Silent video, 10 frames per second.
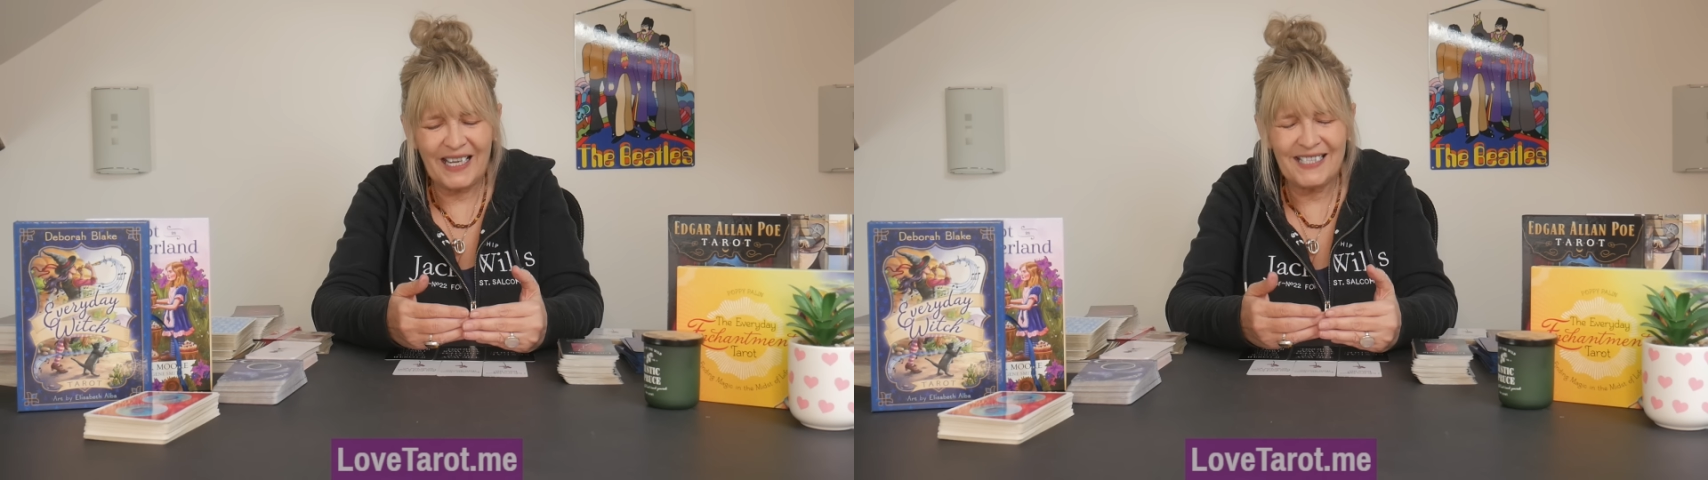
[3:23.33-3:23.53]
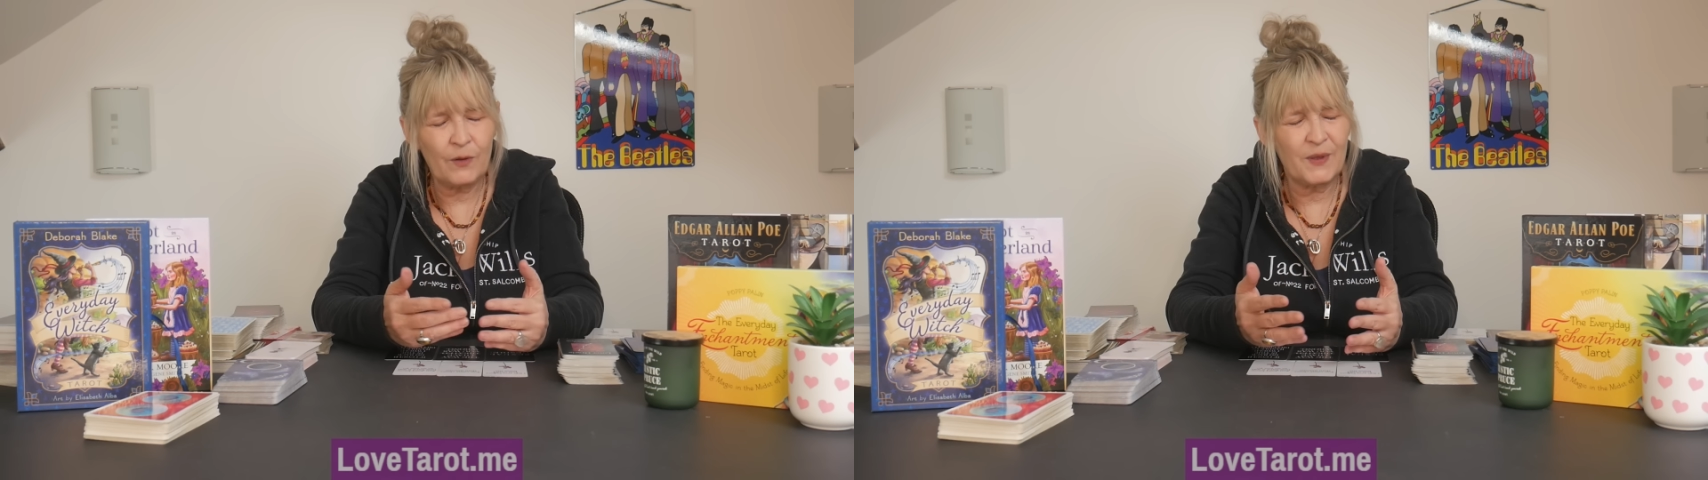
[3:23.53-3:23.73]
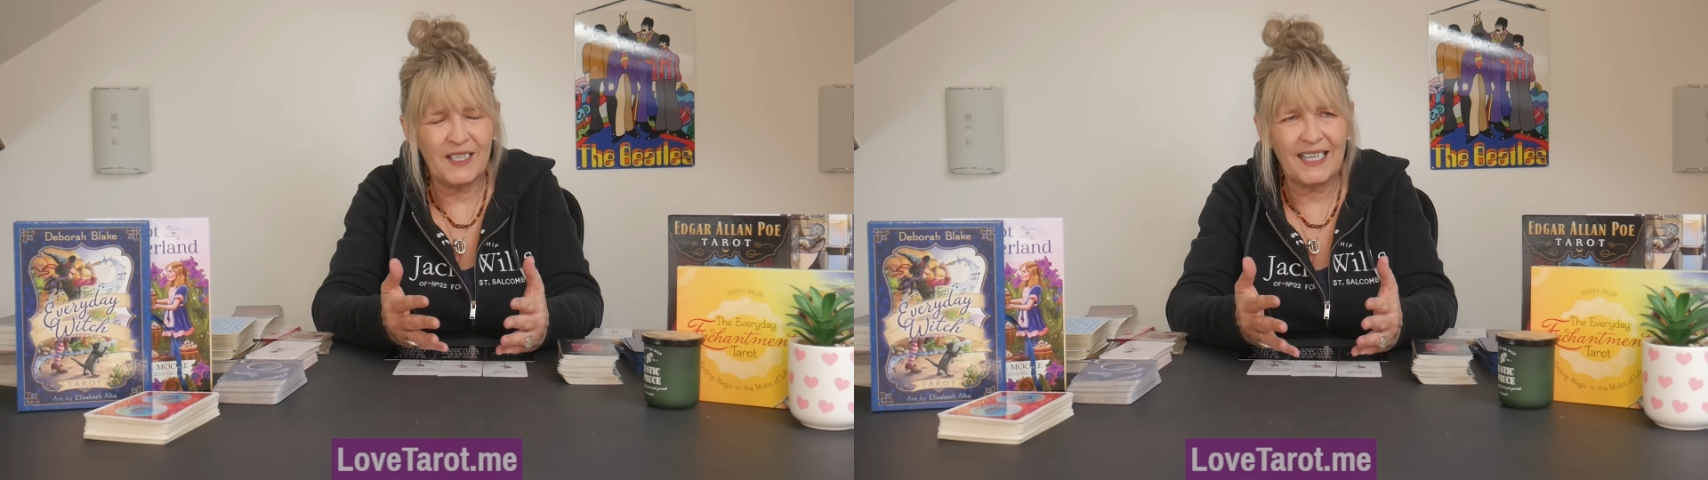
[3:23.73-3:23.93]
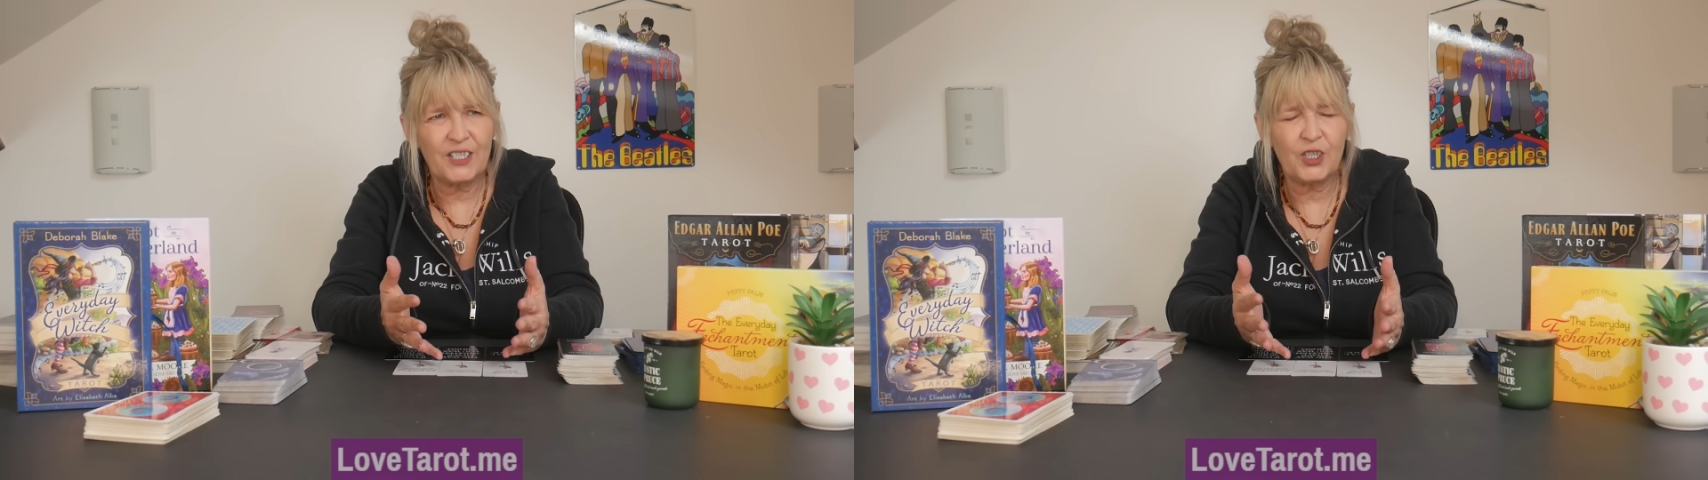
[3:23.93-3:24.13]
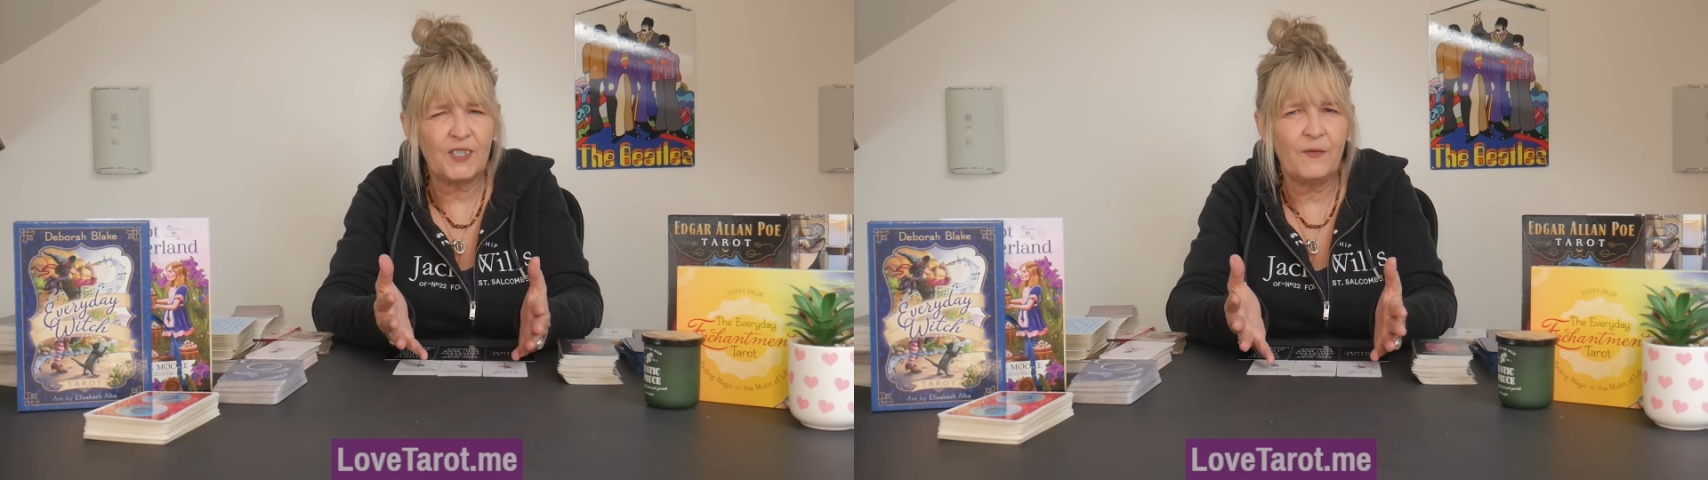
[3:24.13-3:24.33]
it's almost like
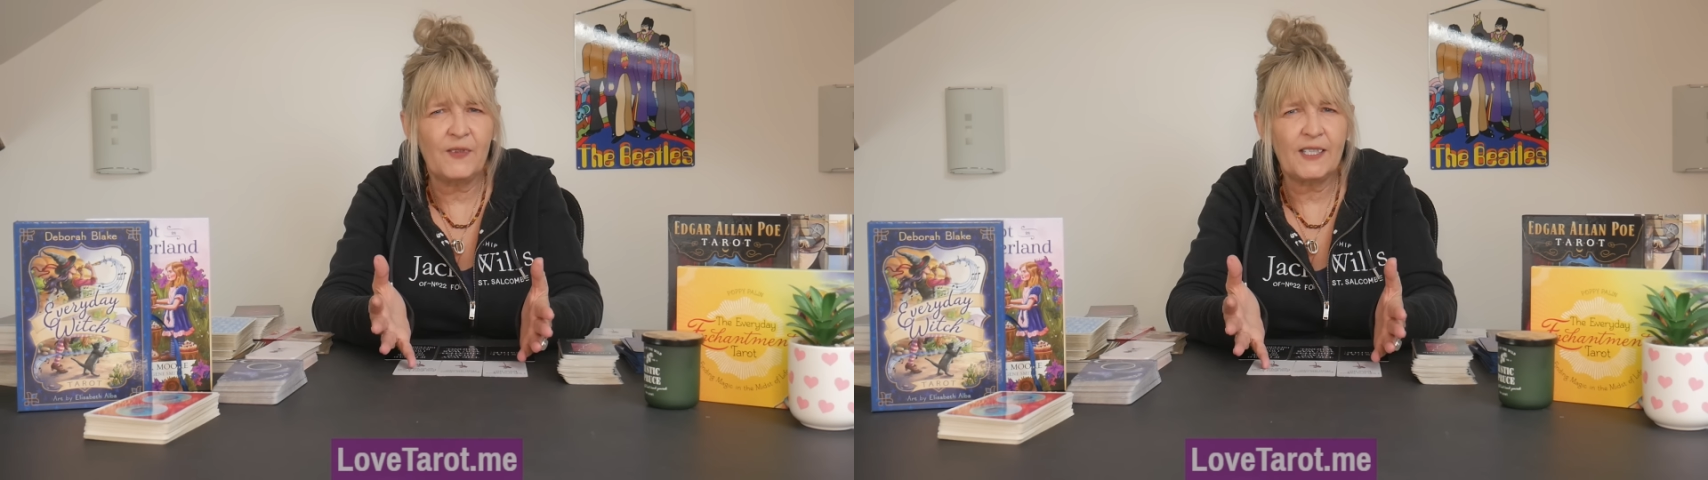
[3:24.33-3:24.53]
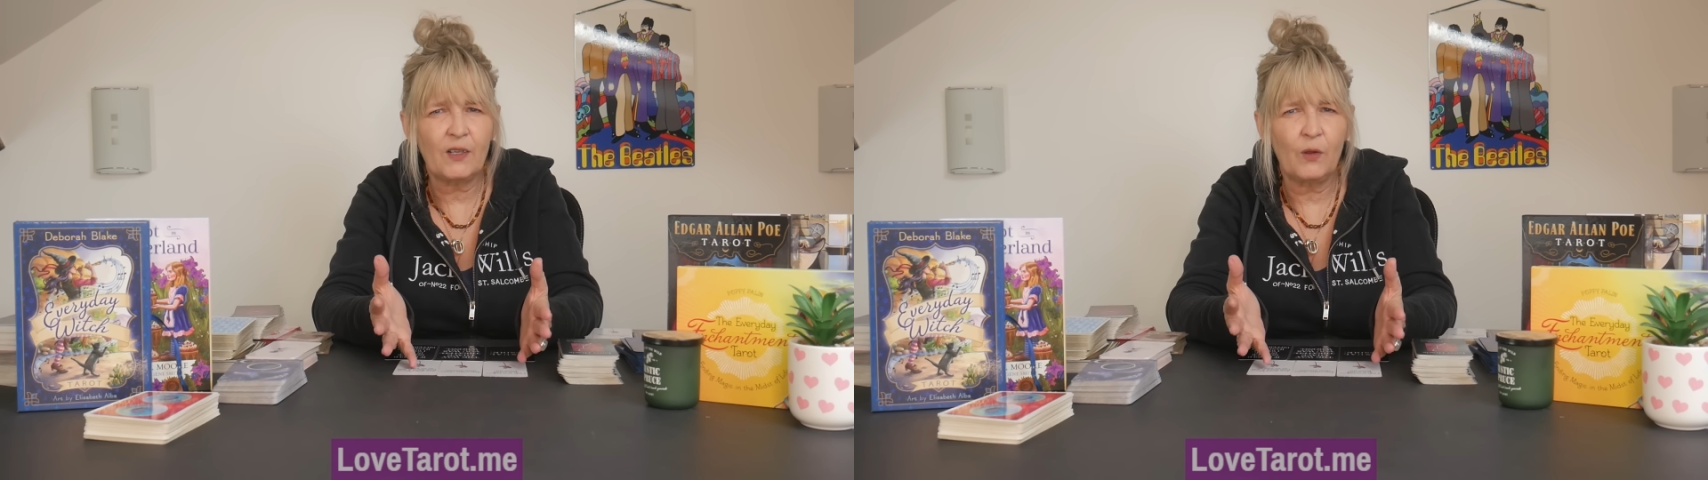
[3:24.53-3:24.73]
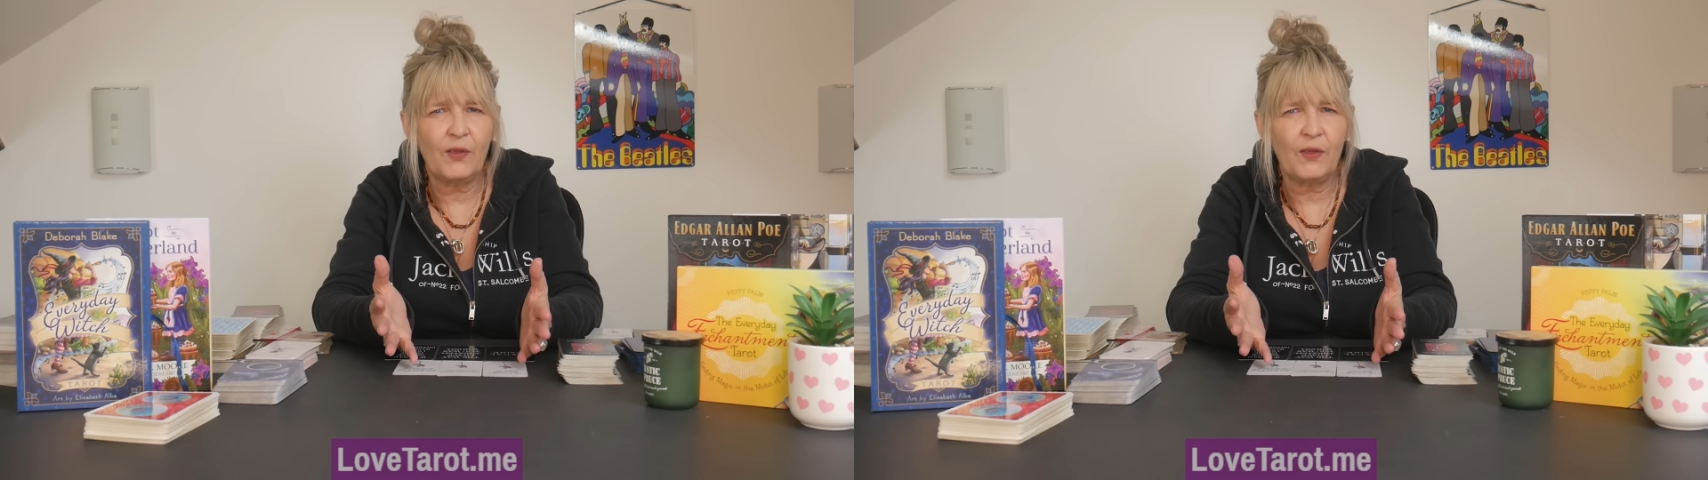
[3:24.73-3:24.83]
it's just a physical